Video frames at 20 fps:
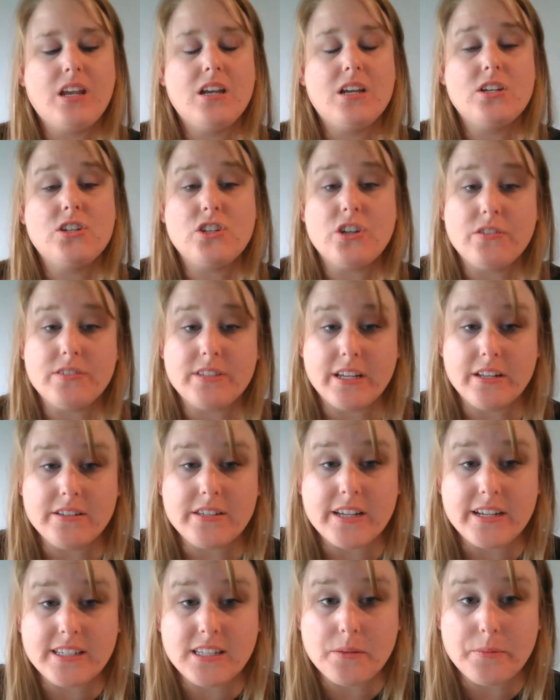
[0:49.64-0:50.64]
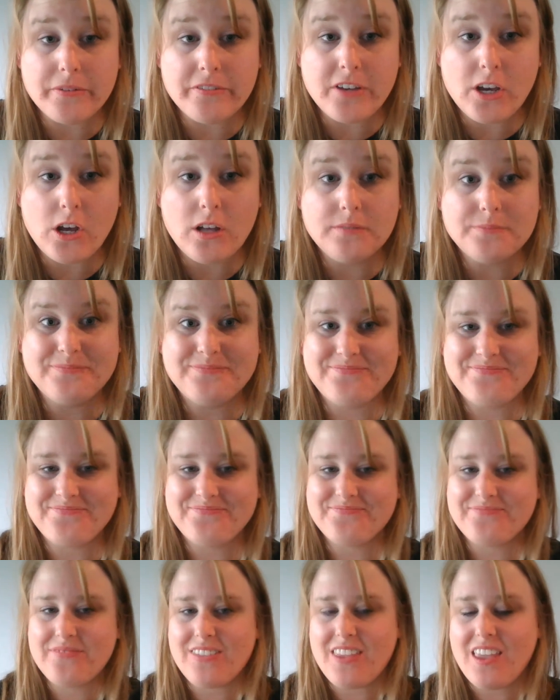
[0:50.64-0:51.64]
Joe sounds like some of y'all.
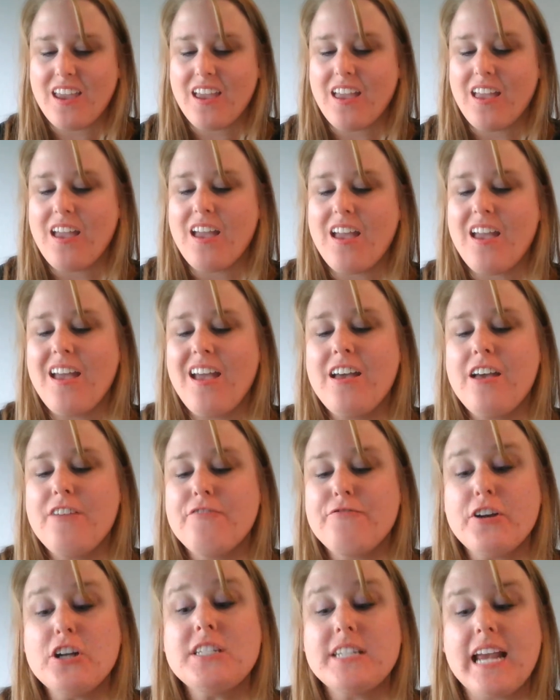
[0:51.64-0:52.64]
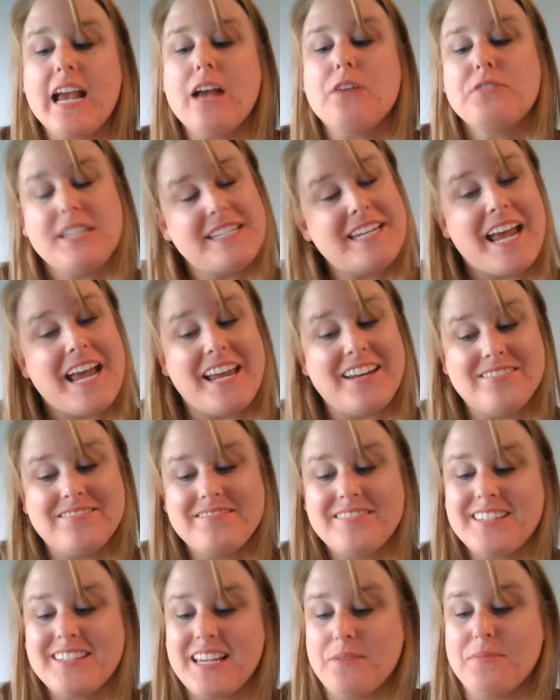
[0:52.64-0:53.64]
"First count to 10,
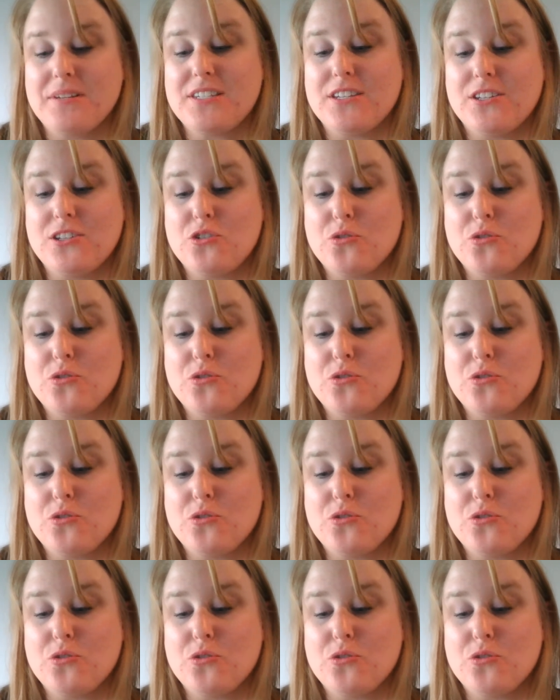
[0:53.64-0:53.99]
said Mrs.